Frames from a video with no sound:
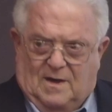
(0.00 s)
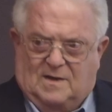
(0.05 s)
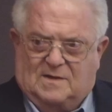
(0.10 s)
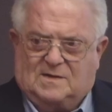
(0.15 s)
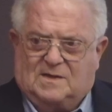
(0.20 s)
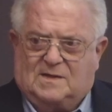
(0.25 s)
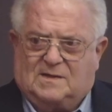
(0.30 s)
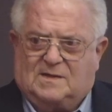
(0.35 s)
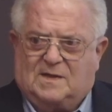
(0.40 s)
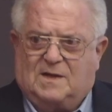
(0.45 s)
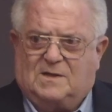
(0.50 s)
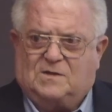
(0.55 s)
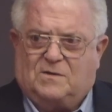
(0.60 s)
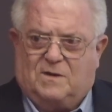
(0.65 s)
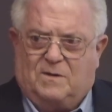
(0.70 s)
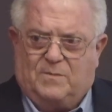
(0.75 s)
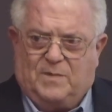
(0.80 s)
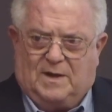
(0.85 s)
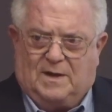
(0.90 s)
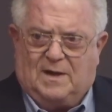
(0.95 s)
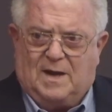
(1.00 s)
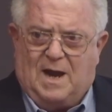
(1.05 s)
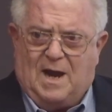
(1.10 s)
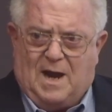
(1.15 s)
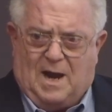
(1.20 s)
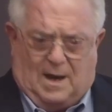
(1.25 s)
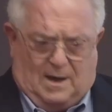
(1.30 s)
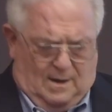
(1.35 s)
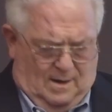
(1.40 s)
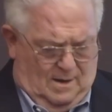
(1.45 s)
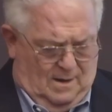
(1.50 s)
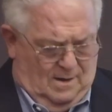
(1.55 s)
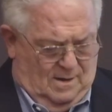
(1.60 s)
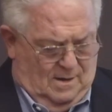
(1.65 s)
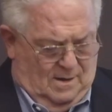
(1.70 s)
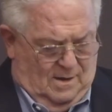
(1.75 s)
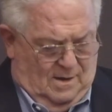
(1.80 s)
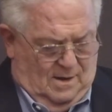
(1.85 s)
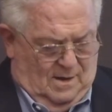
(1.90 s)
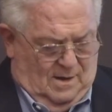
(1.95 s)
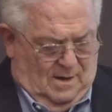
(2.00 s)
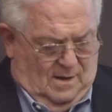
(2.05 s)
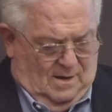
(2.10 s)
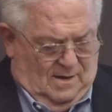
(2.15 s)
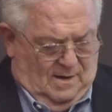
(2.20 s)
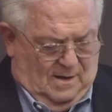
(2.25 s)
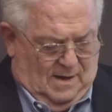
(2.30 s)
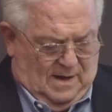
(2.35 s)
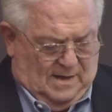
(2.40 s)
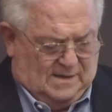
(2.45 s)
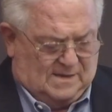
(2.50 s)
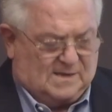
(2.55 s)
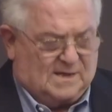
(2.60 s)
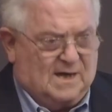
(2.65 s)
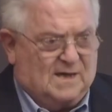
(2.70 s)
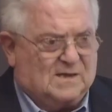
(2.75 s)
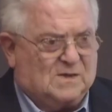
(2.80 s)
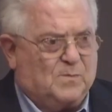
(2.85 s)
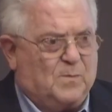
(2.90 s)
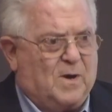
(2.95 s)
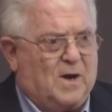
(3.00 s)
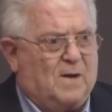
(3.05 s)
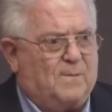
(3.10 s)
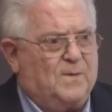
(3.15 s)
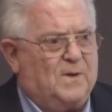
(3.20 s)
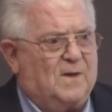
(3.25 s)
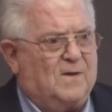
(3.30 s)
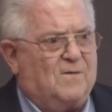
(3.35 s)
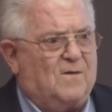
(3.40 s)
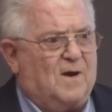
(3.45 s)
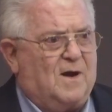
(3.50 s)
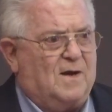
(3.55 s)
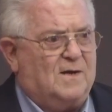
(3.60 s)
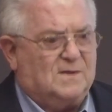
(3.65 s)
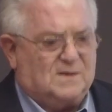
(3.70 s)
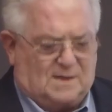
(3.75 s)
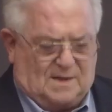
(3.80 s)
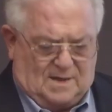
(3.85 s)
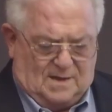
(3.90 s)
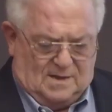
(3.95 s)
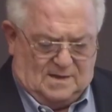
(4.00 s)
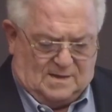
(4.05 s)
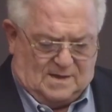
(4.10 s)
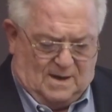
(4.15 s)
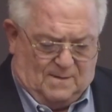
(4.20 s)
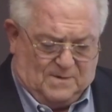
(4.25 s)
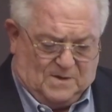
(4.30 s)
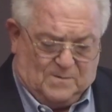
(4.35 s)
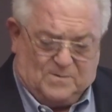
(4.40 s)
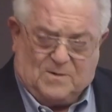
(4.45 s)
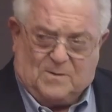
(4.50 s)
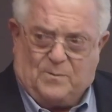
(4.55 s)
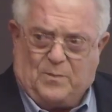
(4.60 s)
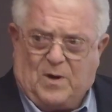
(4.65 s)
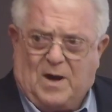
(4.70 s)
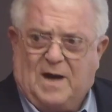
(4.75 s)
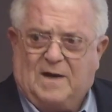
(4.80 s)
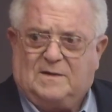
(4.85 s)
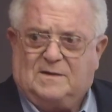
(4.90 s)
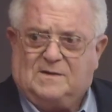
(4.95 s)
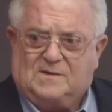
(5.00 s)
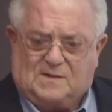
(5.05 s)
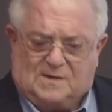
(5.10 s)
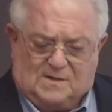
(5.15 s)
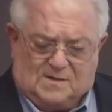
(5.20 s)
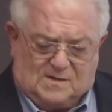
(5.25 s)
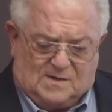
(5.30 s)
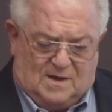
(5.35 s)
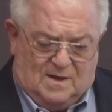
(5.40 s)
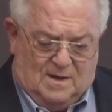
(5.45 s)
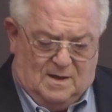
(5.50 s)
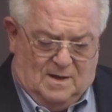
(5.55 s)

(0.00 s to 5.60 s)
As this century began, the United States popularized contemptible practices